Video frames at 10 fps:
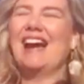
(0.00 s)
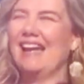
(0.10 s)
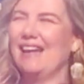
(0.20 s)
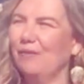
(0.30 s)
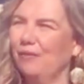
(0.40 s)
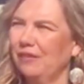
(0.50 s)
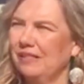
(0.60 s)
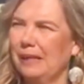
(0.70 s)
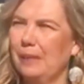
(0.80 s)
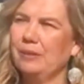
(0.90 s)
have a fun
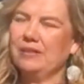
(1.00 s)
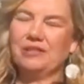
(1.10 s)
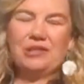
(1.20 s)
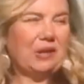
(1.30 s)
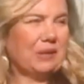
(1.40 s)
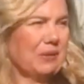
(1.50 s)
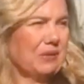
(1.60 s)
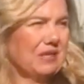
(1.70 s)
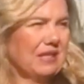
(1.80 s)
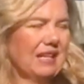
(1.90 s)
topic to talk about
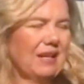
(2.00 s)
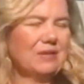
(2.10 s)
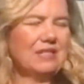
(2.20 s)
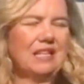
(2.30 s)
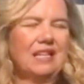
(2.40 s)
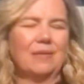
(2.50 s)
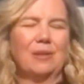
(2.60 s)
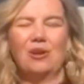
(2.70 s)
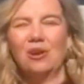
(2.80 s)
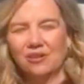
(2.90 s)
today. I was thinking
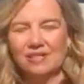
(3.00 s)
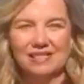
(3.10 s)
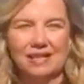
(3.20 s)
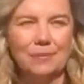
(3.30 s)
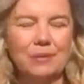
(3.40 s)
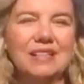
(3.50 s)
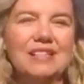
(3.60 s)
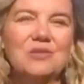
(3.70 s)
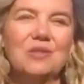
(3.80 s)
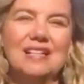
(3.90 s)
about all these
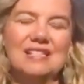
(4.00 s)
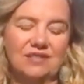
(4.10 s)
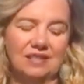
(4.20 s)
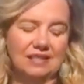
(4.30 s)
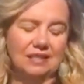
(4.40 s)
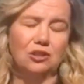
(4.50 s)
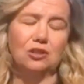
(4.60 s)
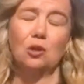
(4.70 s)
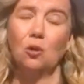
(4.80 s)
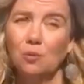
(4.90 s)
topics. You guys have sent in
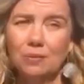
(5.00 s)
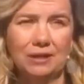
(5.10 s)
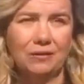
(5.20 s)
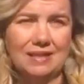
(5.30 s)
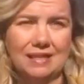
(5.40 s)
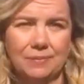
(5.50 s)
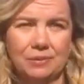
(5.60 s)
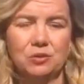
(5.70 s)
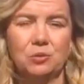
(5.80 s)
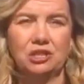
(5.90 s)
so many great
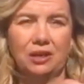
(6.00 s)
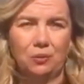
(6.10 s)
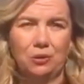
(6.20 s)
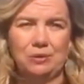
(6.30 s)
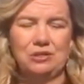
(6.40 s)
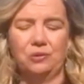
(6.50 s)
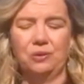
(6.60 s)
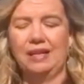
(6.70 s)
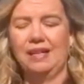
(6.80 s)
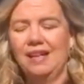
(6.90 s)
topics, which I will be doing.